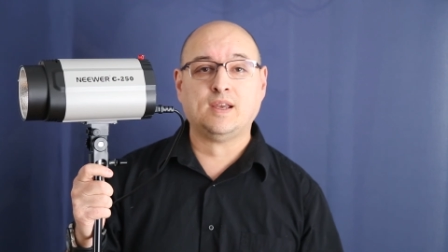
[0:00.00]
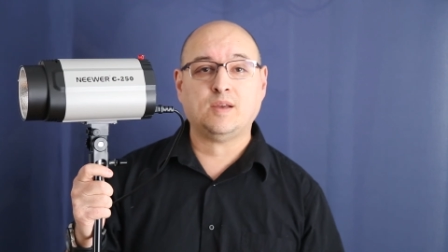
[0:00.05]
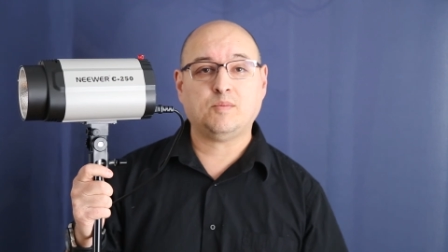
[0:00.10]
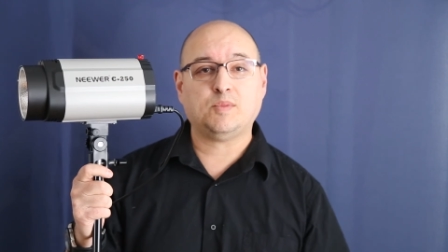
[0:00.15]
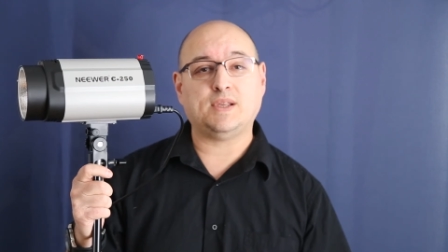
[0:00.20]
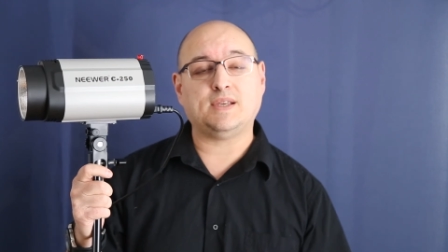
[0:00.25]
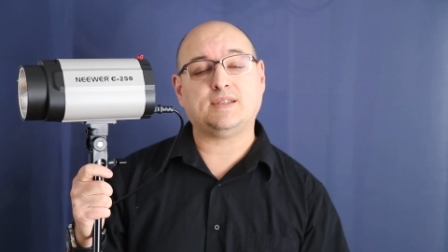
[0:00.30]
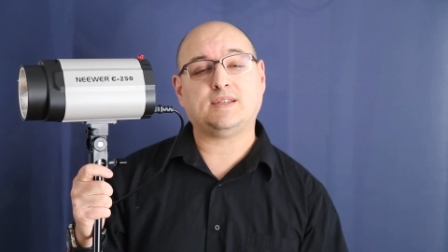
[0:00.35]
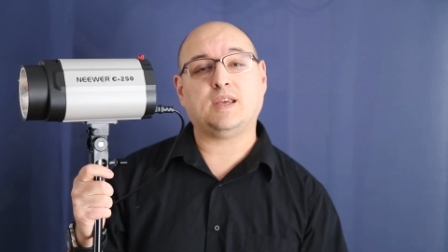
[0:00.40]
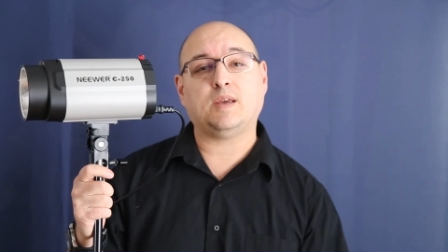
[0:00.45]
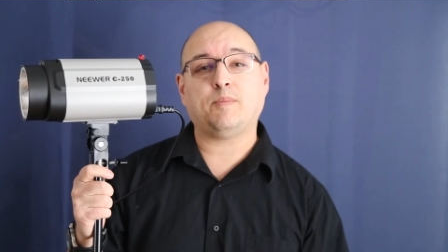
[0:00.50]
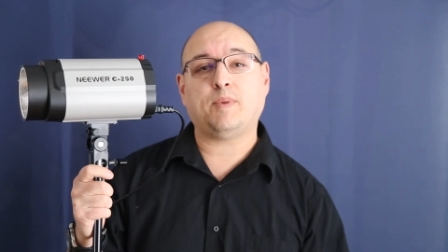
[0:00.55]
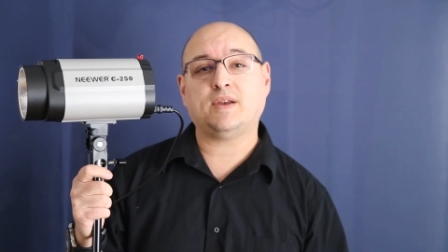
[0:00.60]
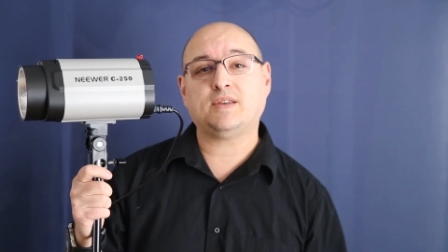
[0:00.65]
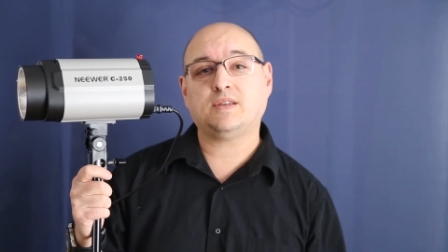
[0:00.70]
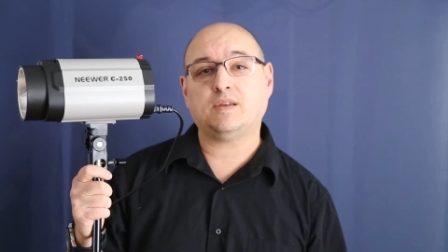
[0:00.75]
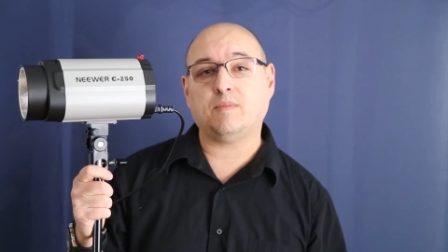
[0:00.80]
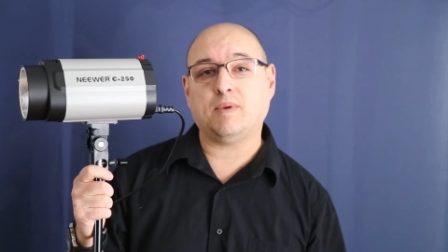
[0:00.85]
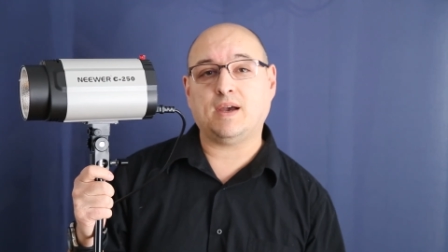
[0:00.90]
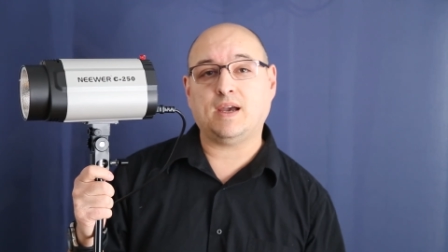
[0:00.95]
Please keep
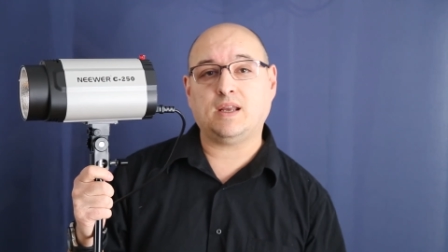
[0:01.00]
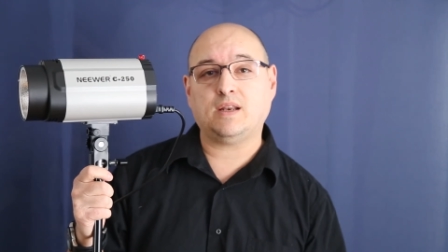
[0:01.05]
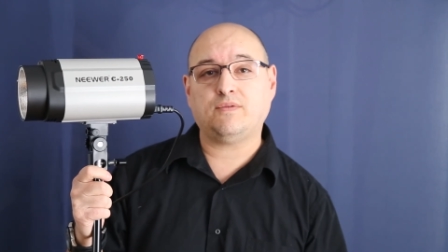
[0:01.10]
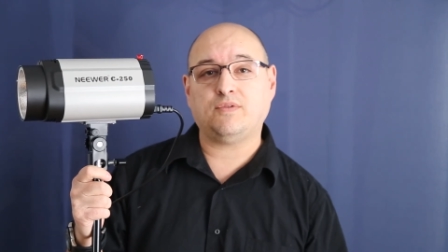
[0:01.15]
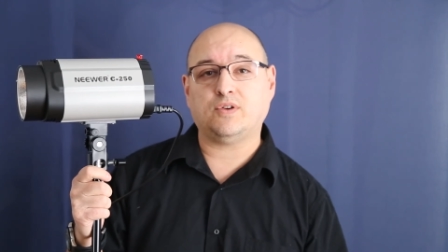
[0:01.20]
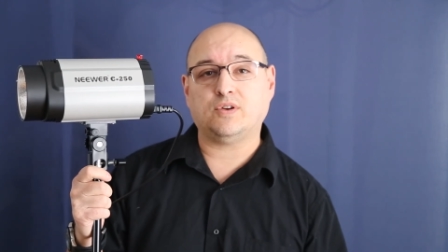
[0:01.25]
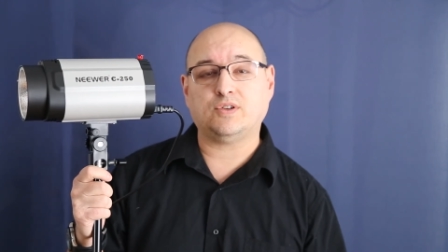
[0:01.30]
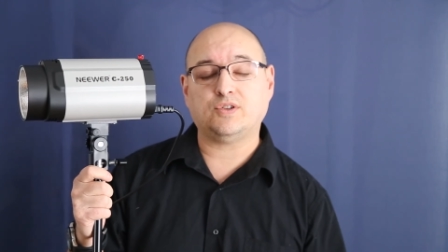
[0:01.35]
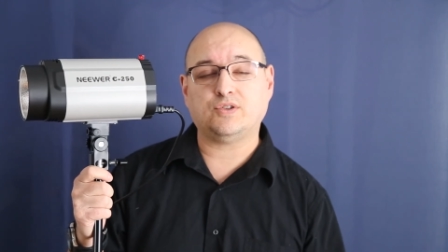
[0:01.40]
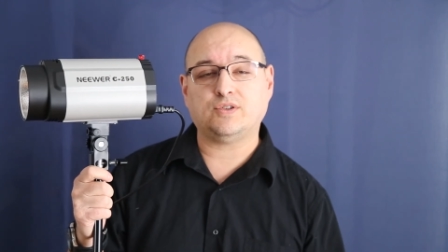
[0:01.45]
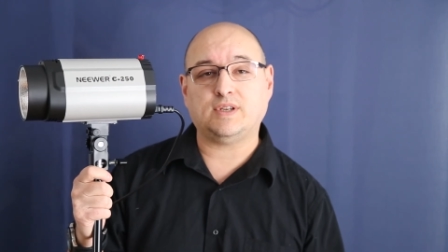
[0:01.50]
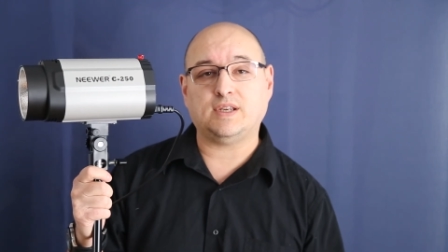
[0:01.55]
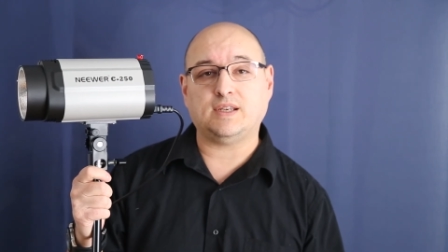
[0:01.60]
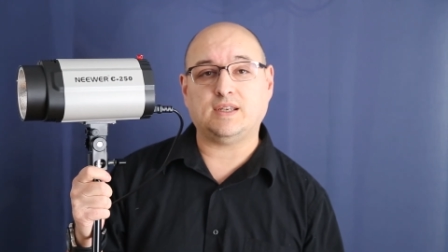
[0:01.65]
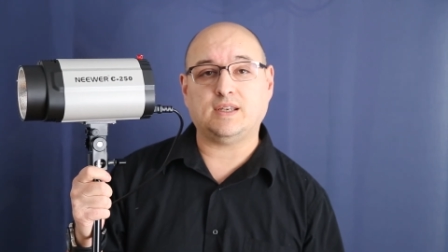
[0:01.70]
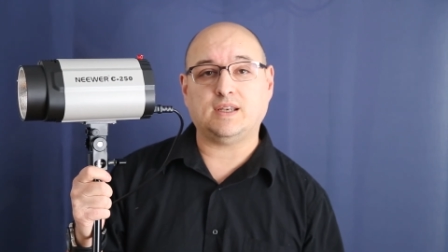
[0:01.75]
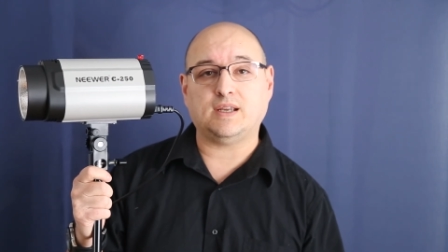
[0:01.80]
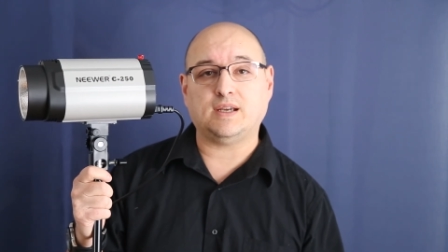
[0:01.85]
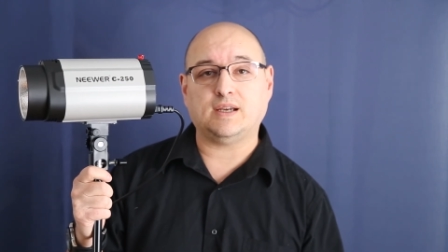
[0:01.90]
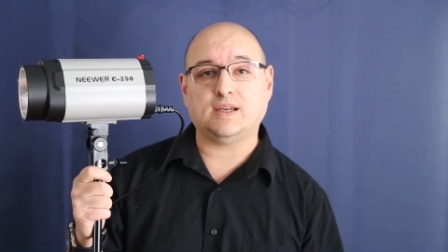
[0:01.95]
us in mind if you're interested
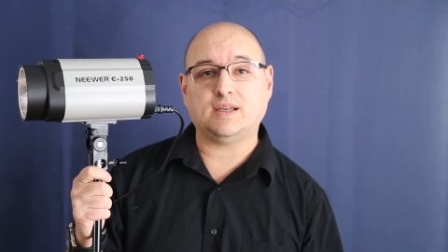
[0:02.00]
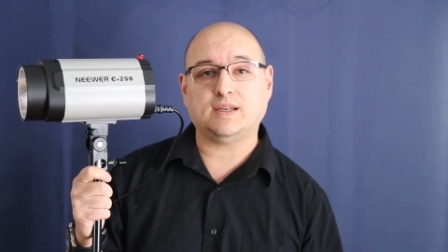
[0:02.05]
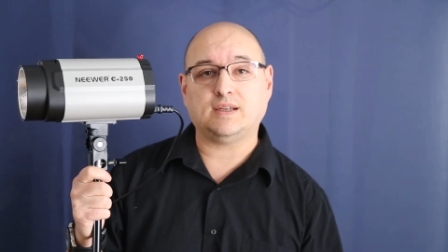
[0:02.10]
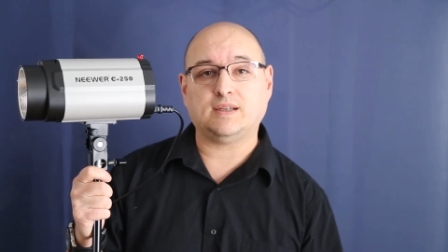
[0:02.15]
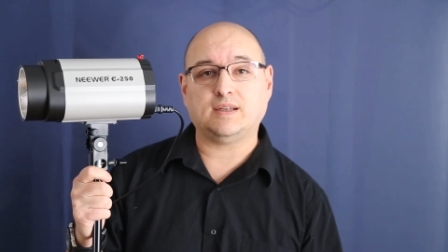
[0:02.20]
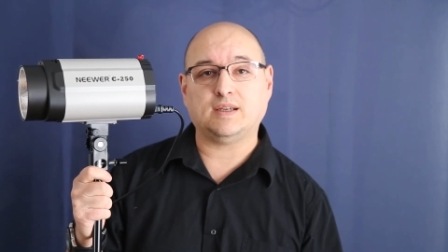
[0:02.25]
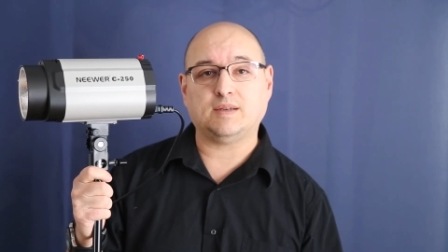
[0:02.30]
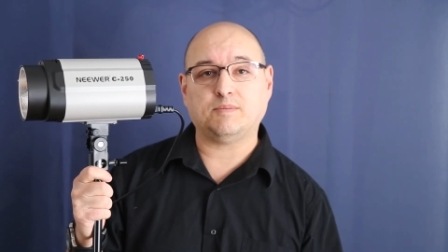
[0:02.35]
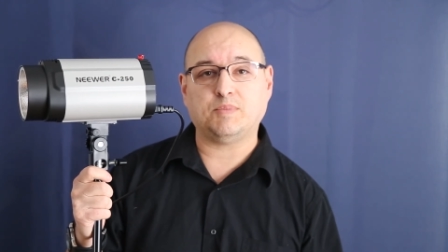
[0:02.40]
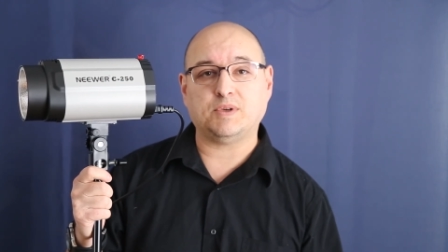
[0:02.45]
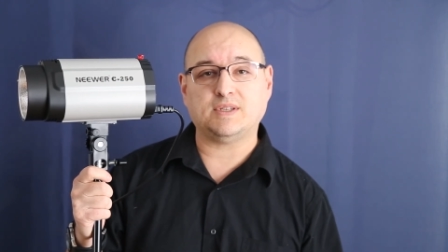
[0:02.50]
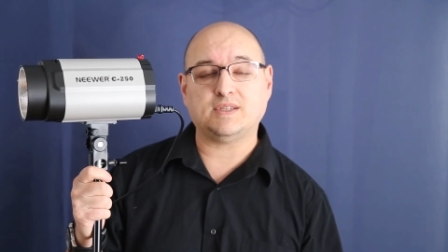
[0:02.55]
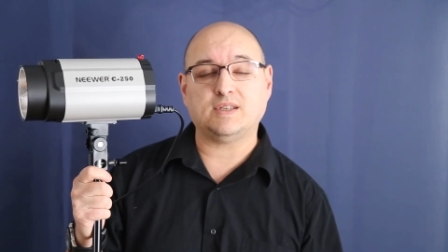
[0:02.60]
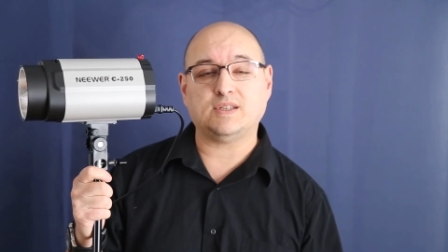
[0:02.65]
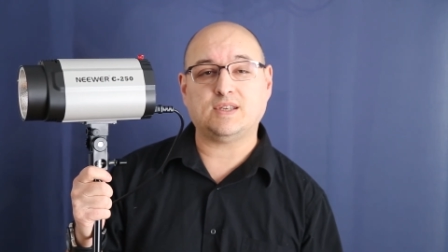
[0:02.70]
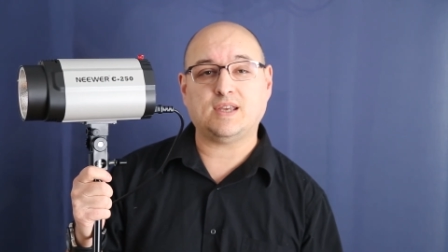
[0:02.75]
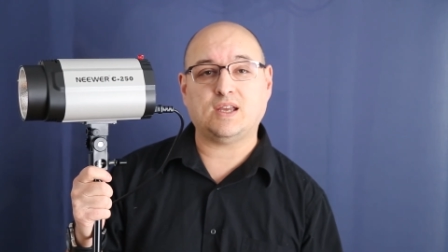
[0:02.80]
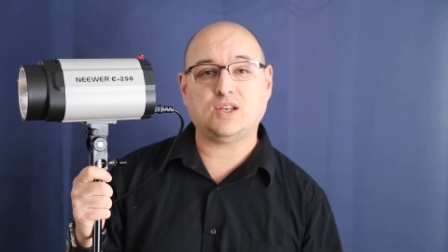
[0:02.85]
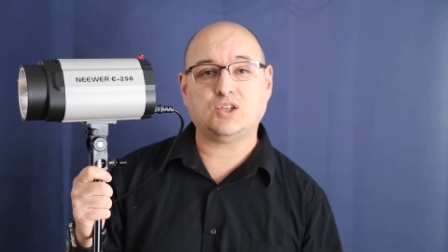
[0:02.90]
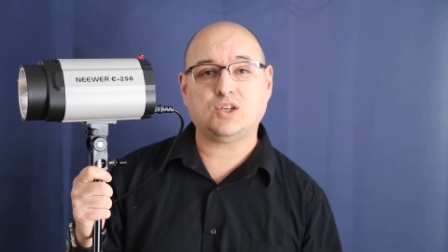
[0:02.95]
in
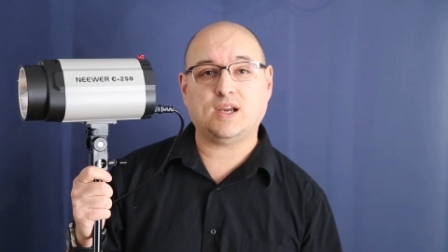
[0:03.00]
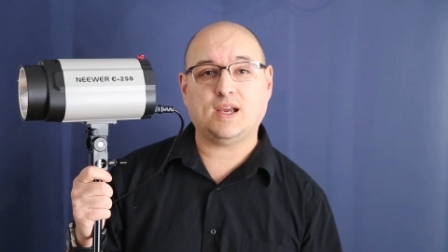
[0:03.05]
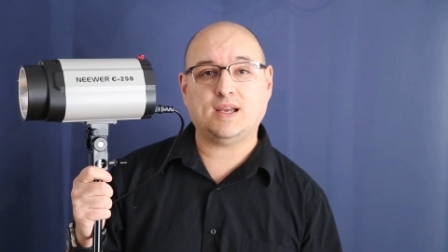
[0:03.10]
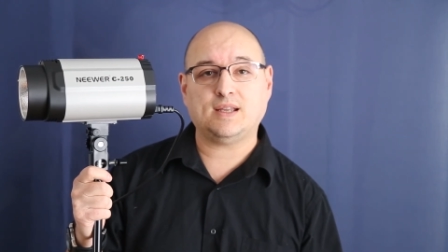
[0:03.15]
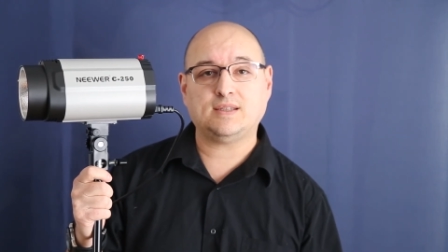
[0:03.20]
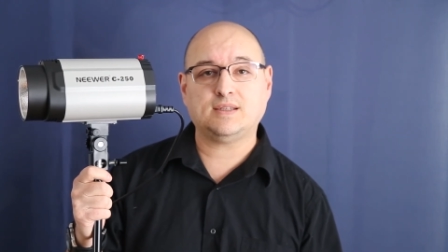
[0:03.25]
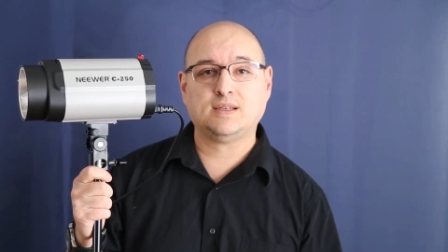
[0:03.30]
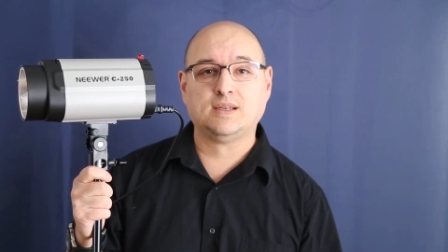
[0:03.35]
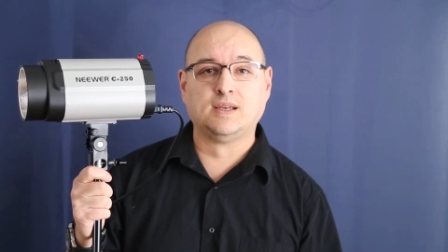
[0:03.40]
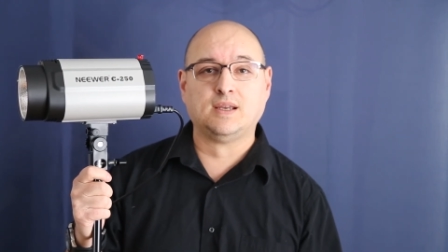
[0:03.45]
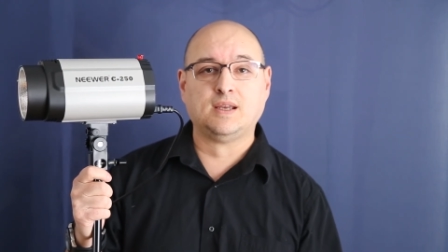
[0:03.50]
business headshots.